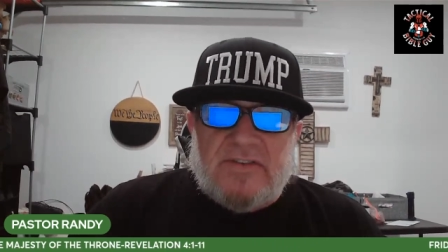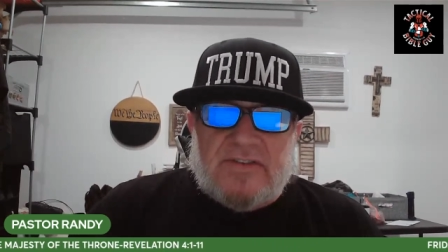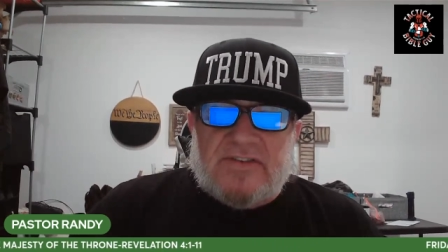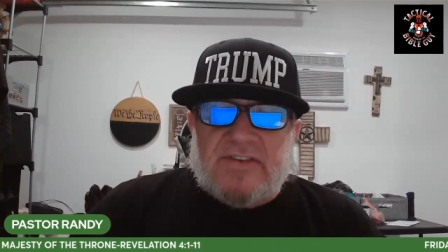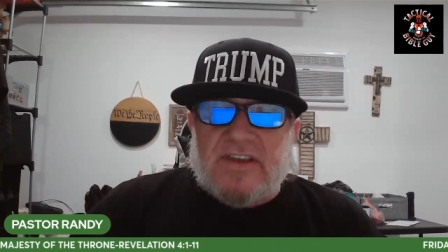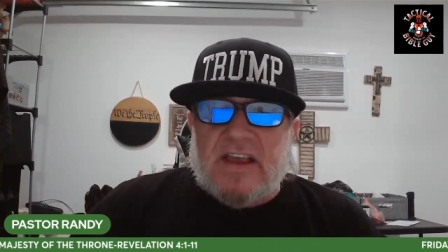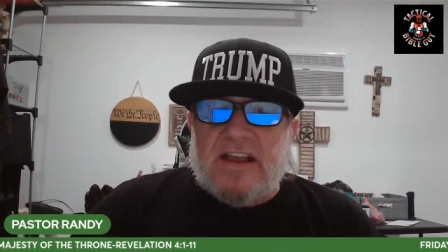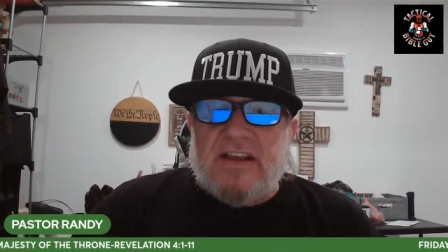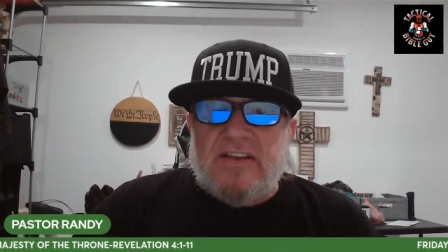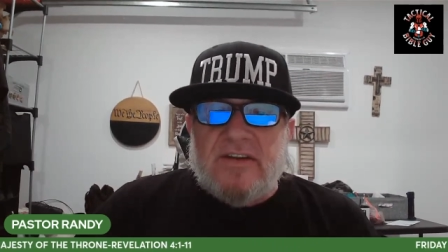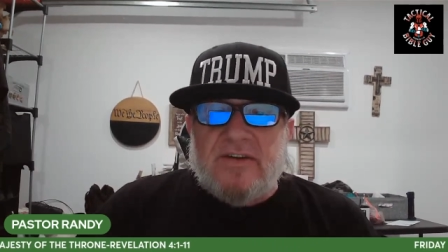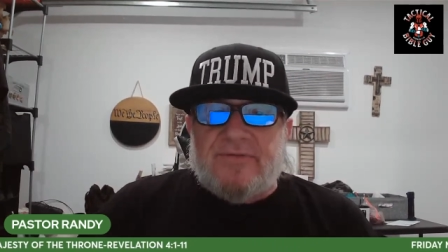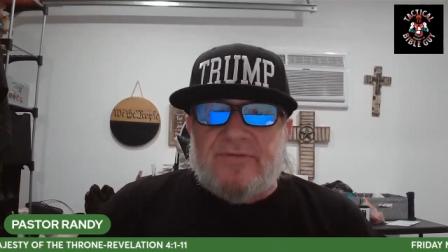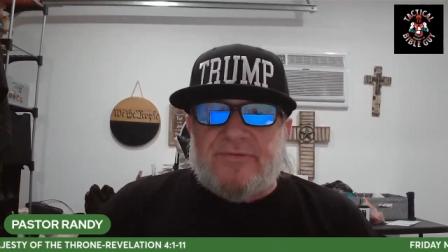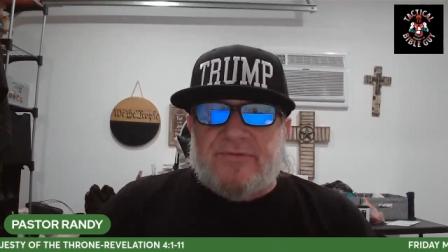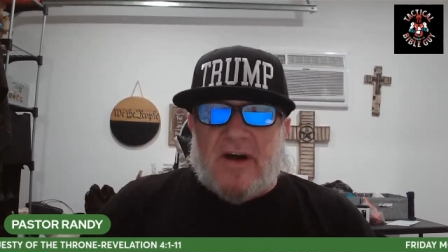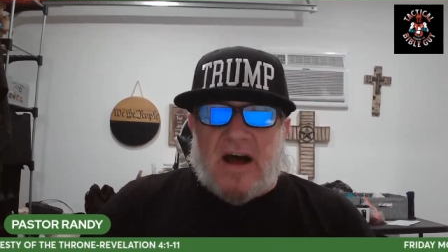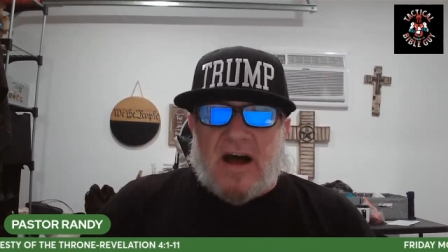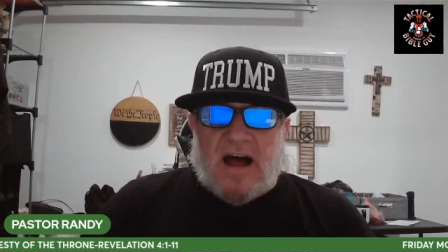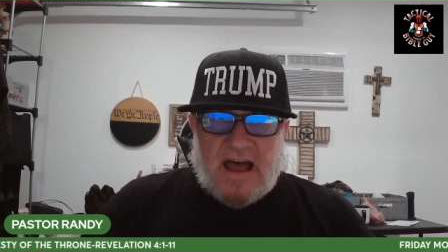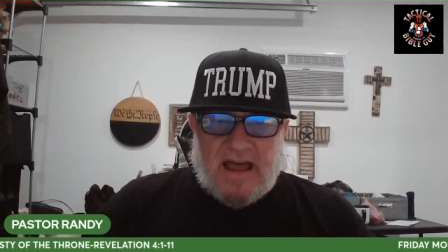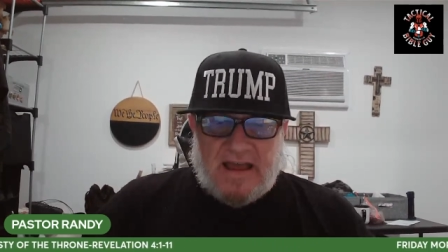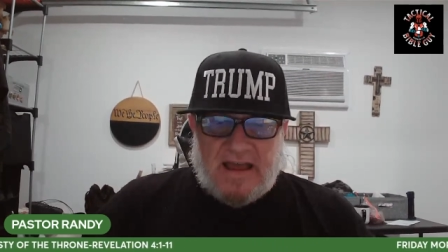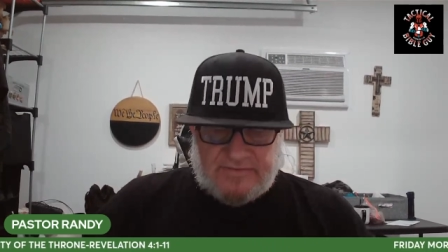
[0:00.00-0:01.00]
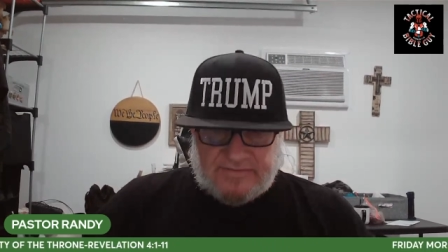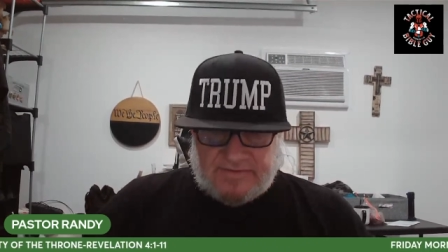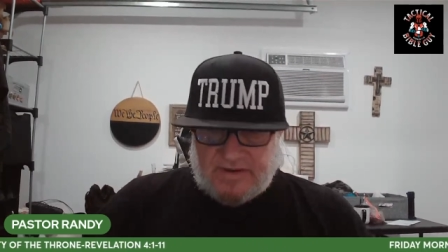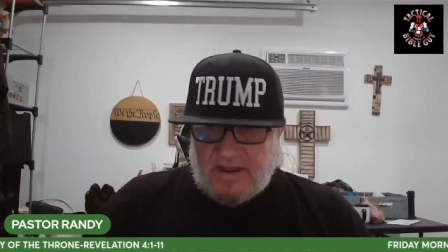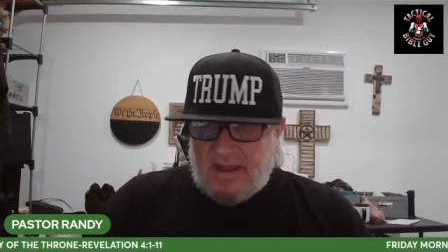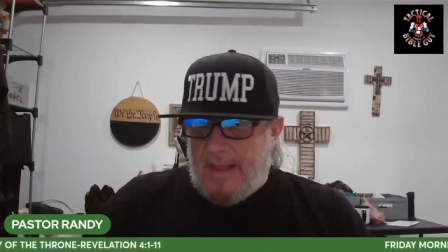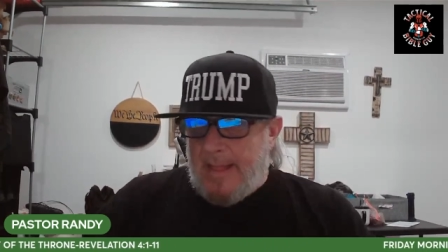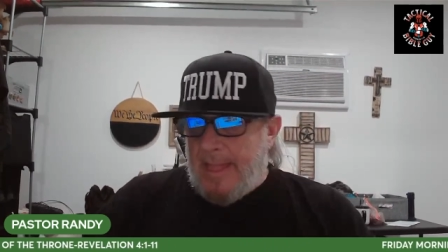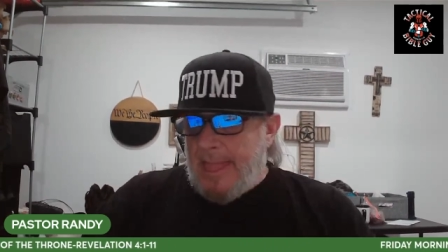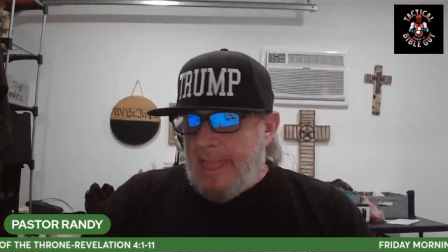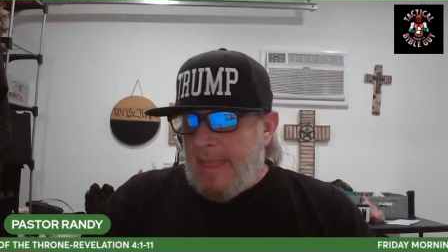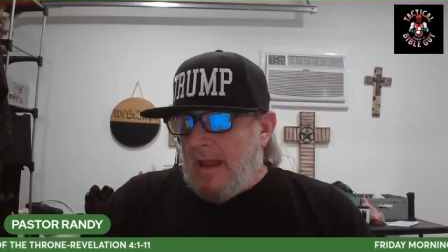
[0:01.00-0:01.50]
signifies
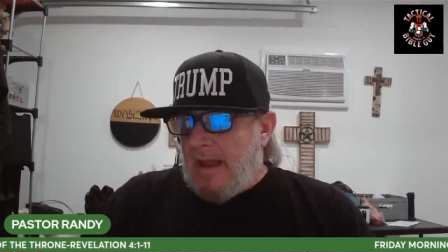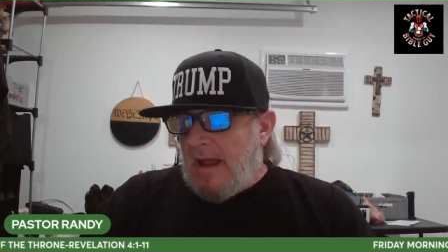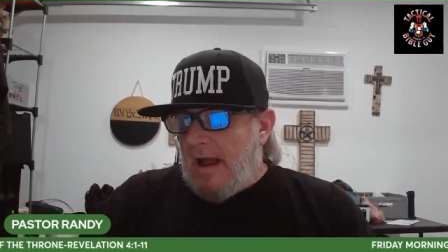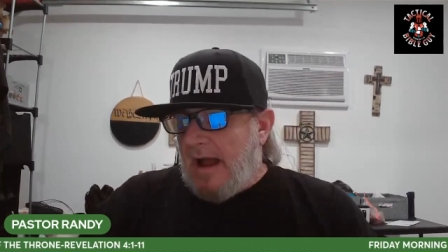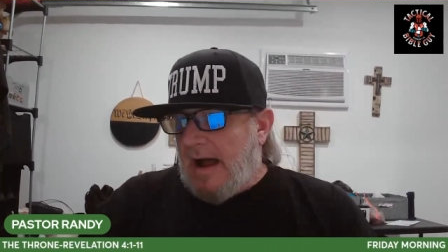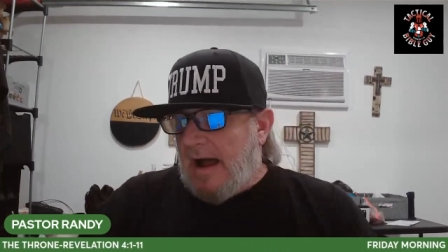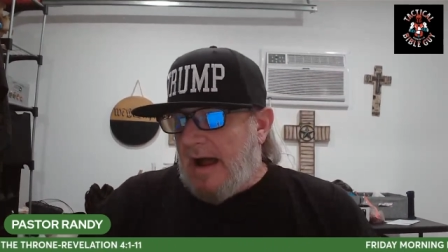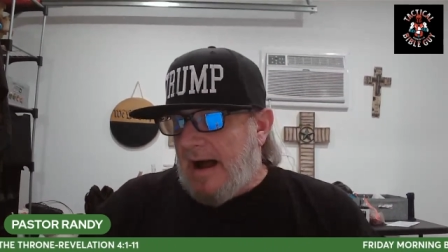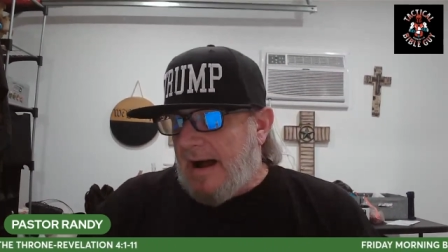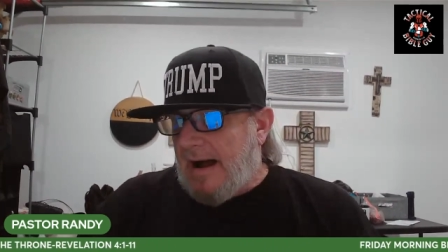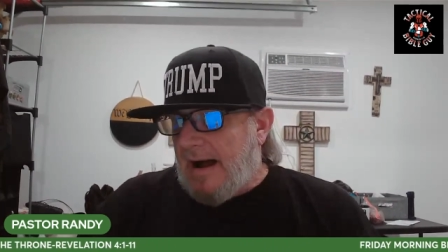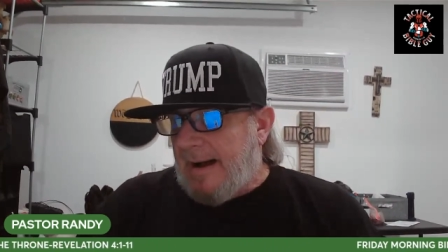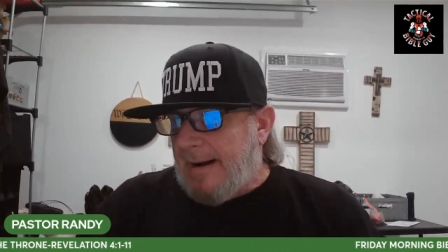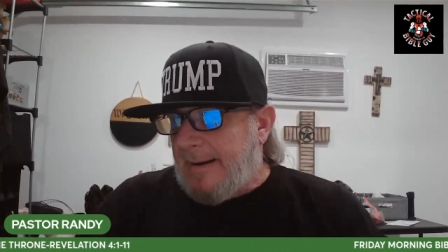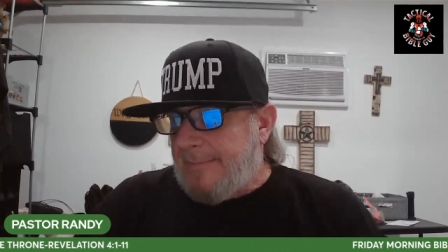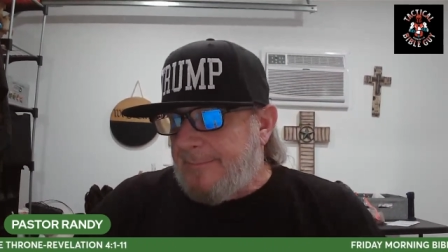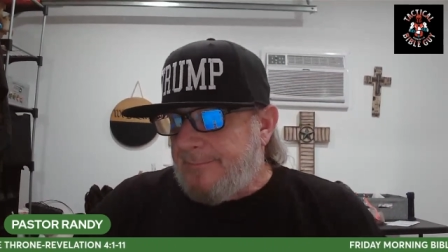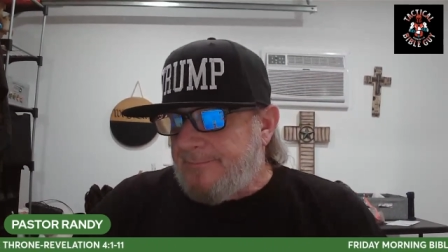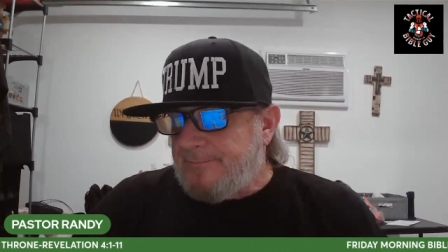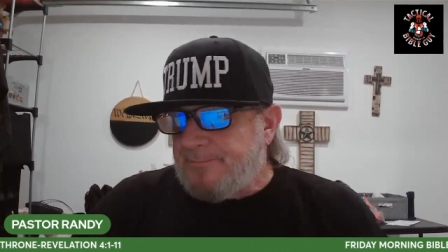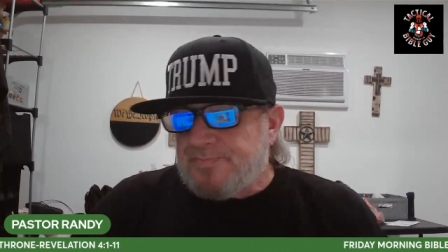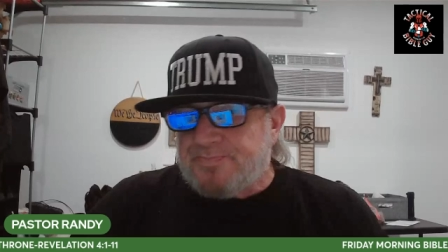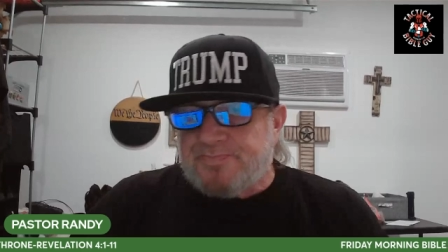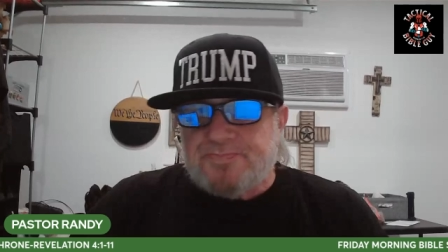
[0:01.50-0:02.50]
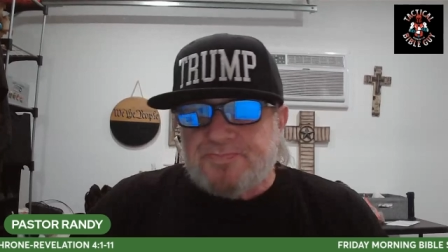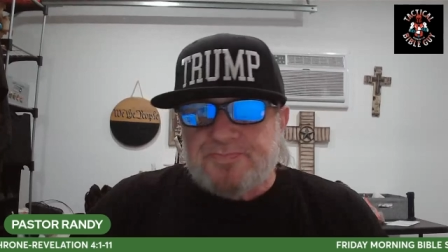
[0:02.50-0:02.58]
um,